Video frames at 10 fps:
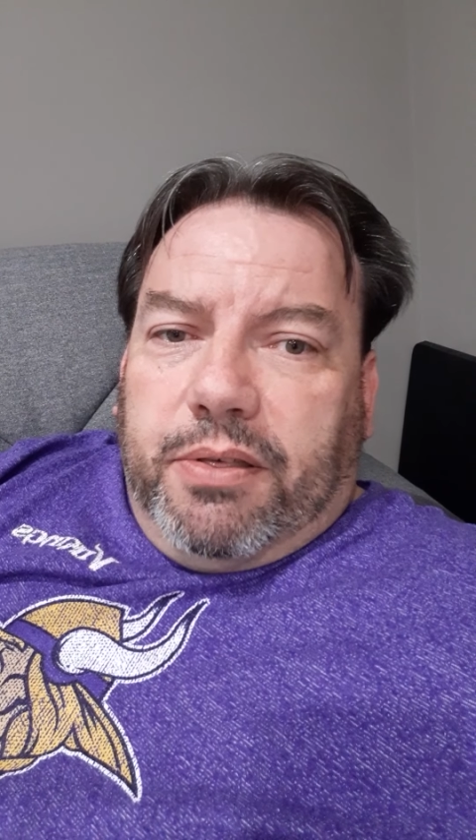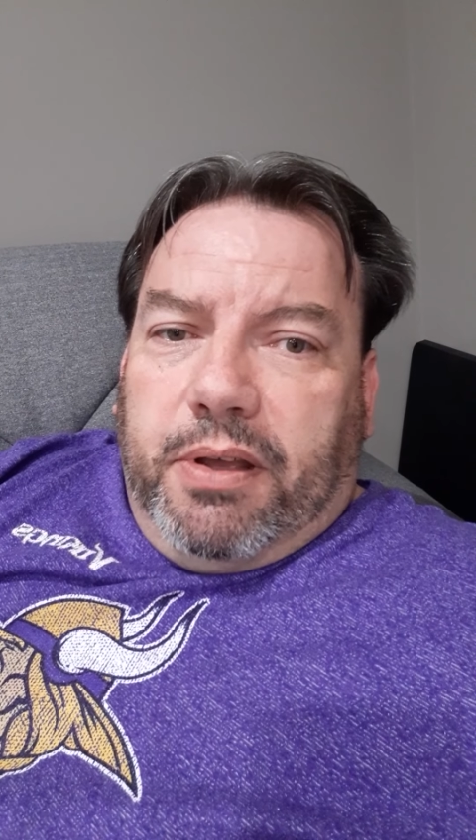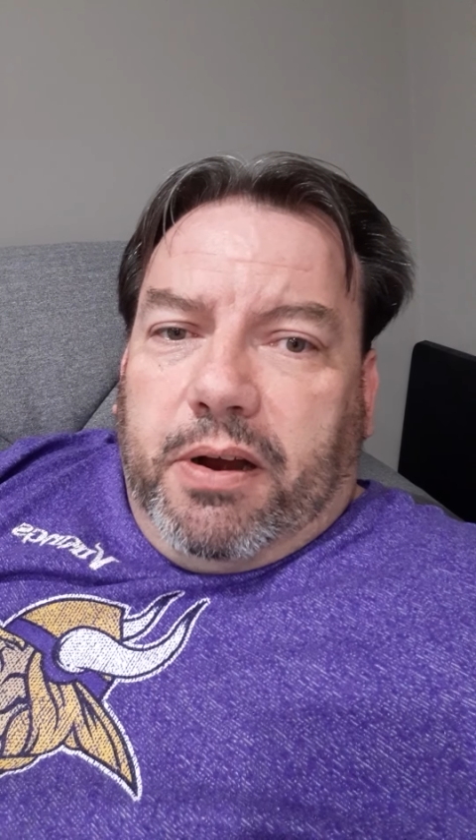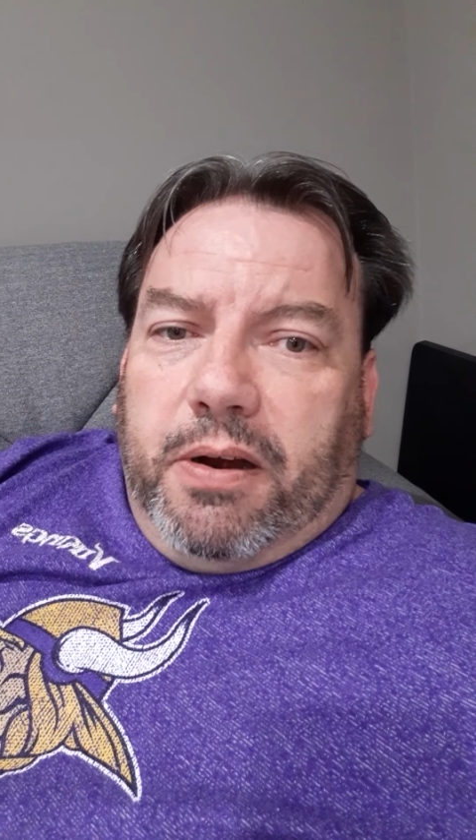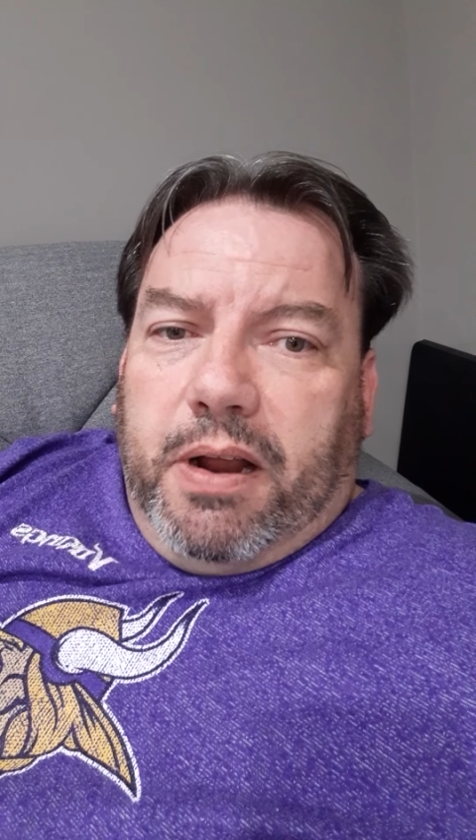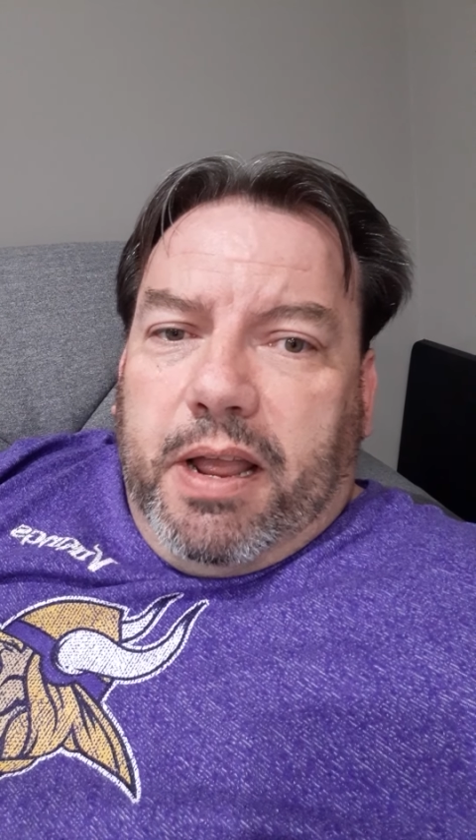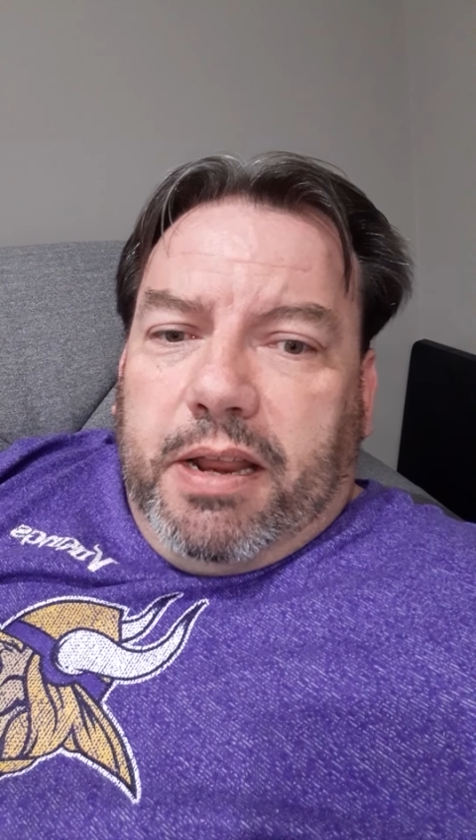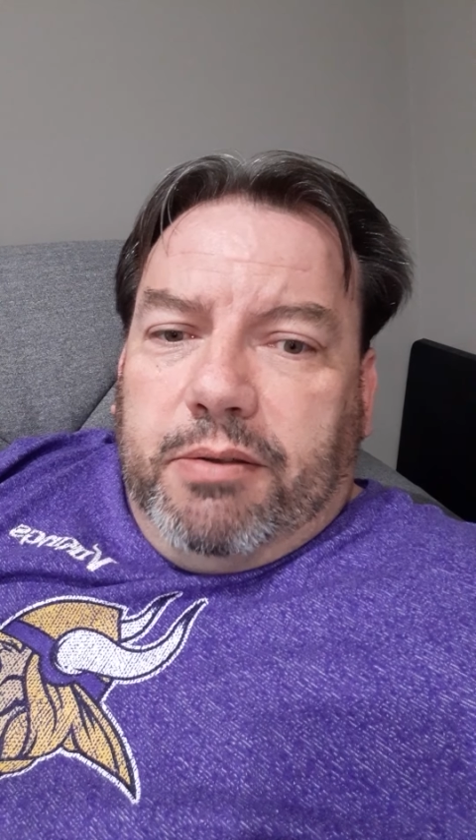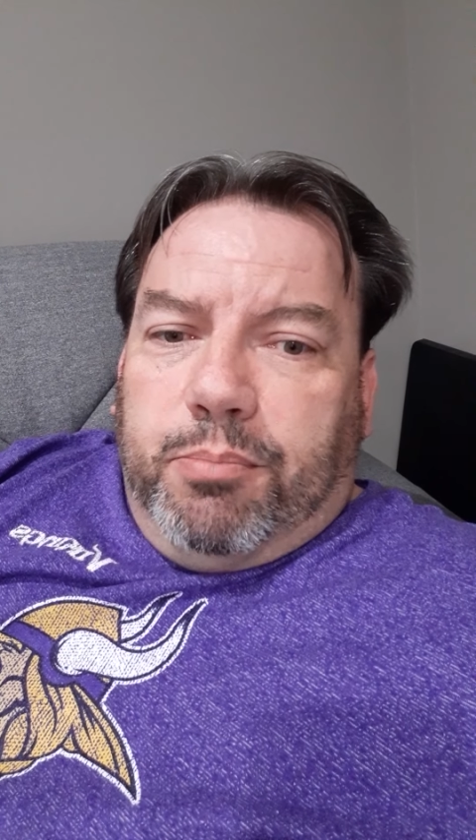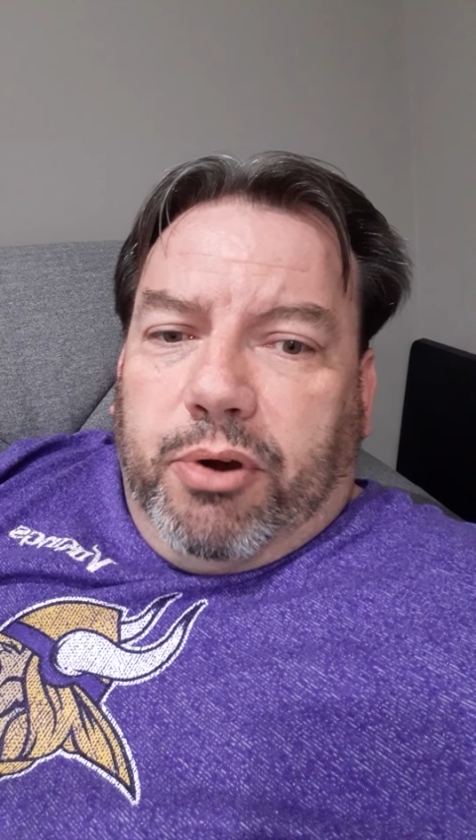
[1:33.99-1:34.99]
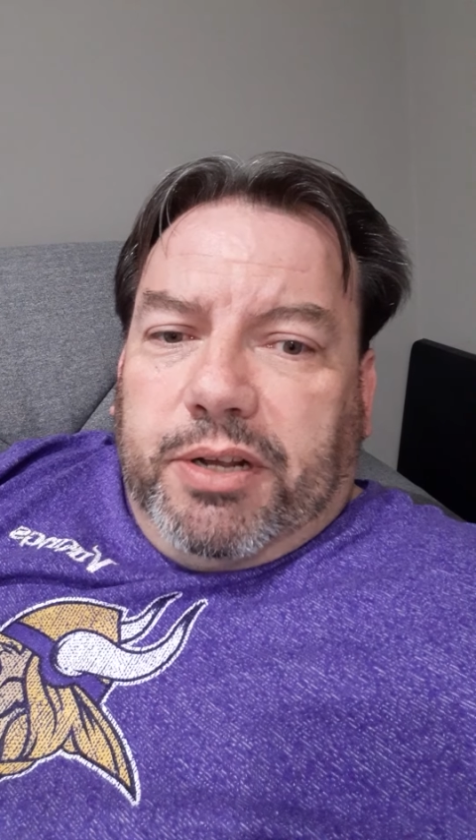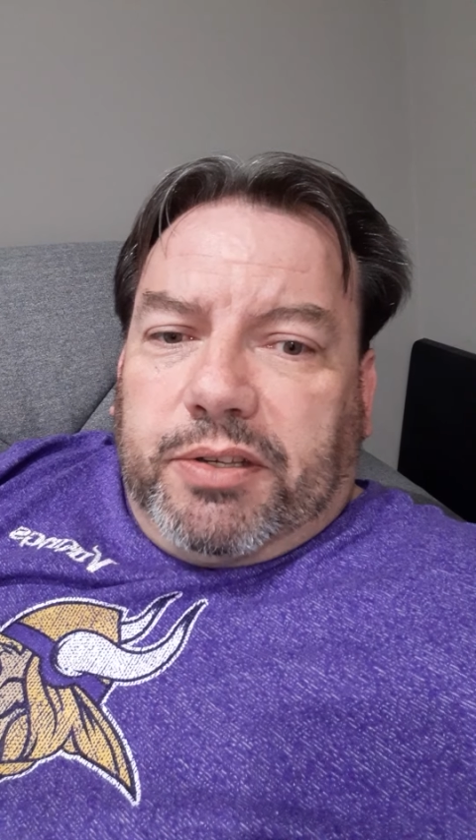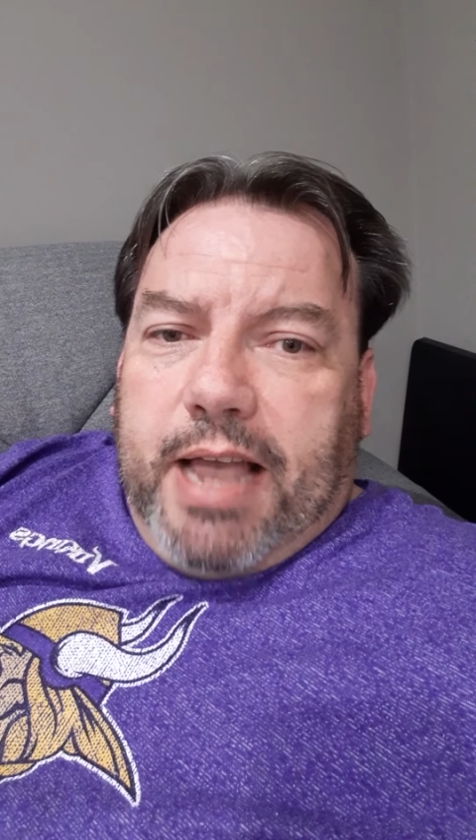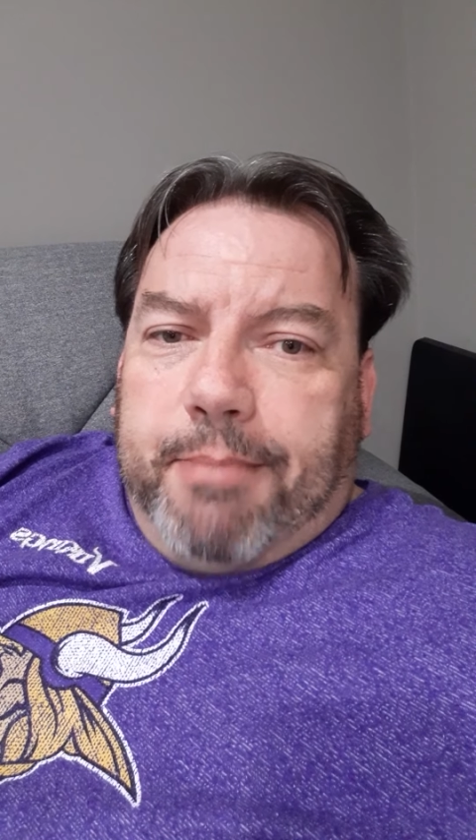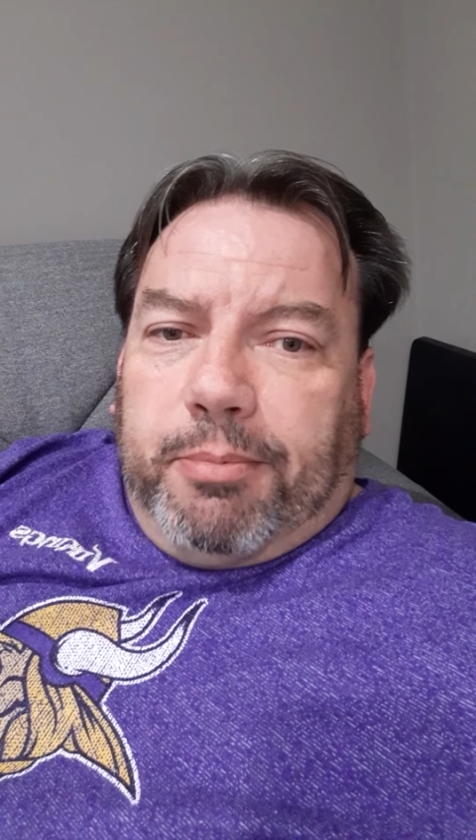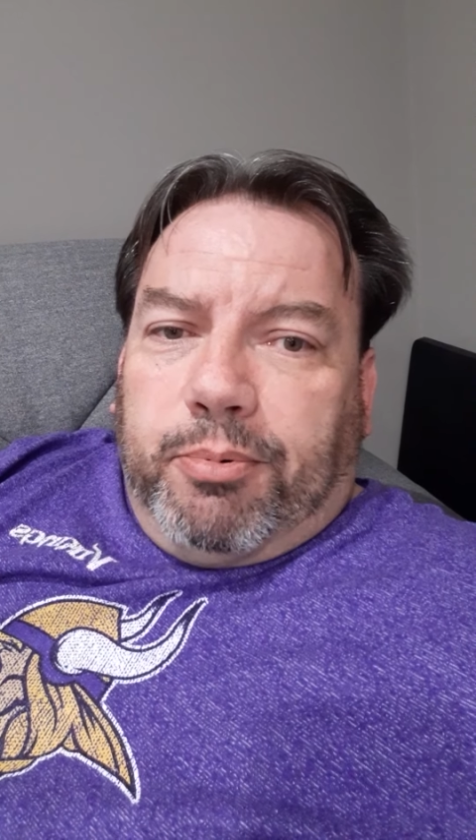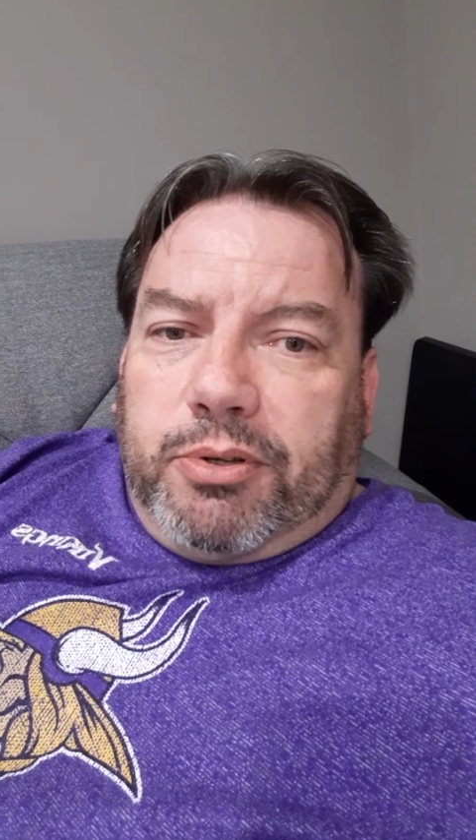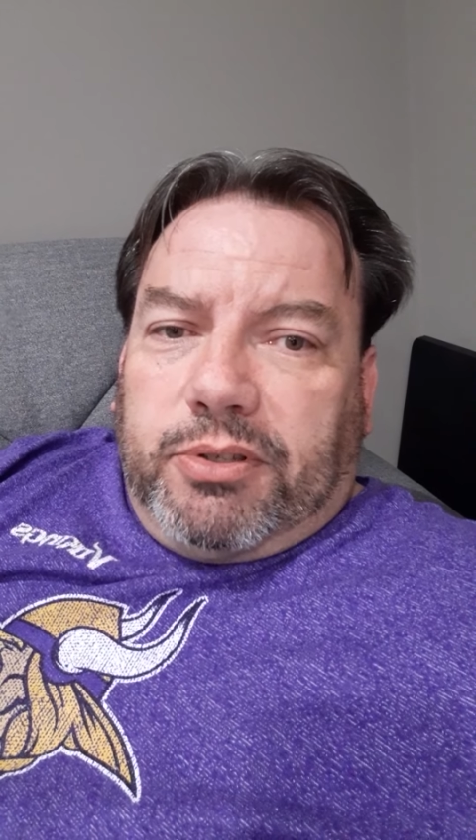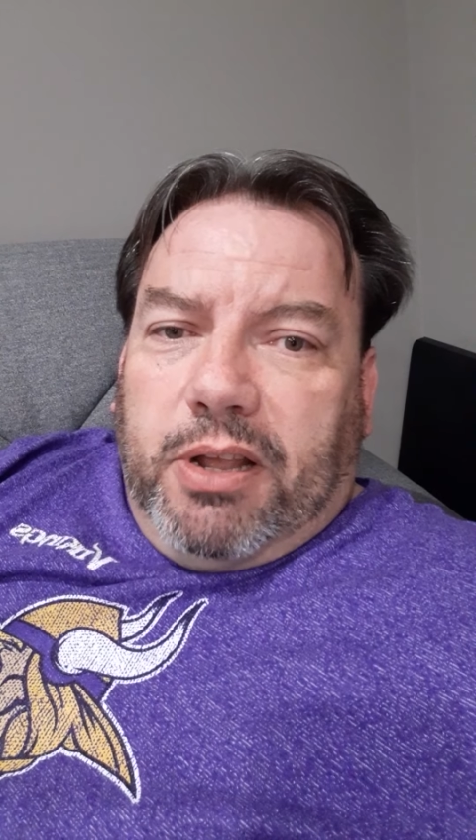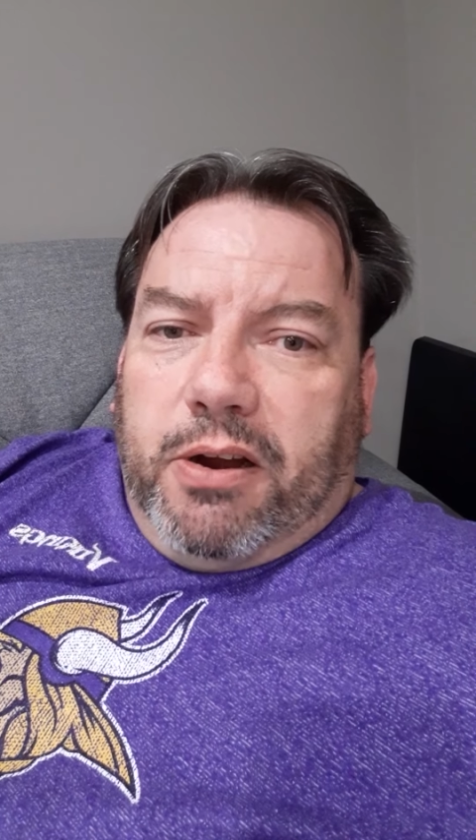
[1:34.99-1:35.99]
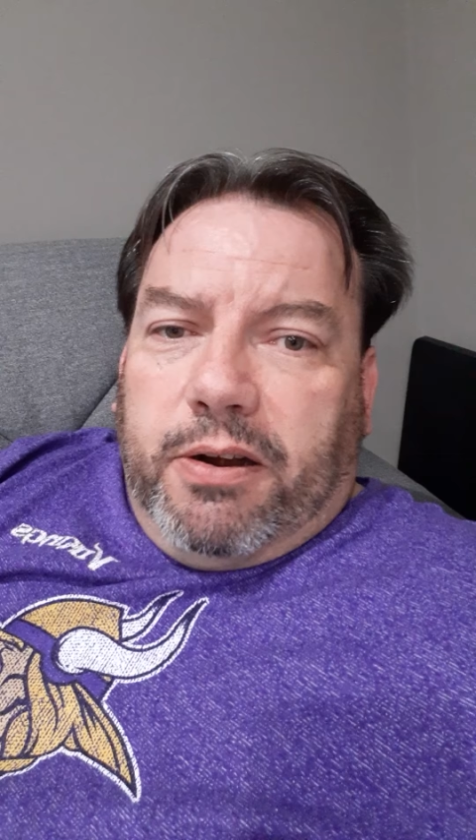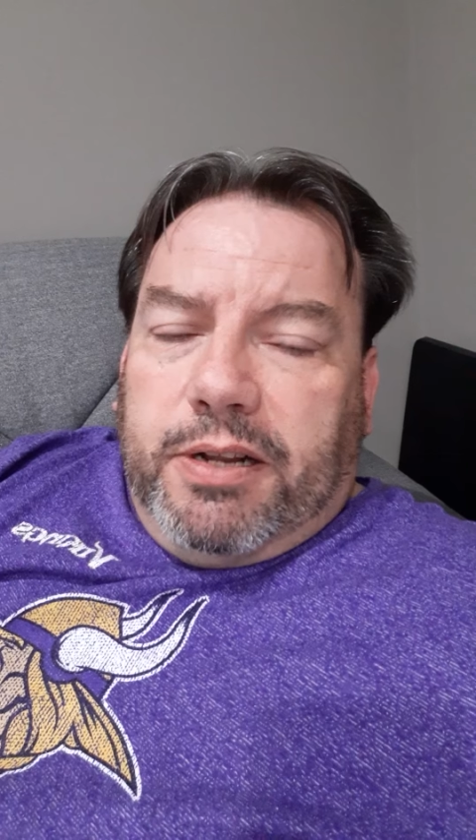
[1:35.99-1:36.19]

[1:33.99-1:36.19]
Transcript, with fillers: there and he'd bring his comic books there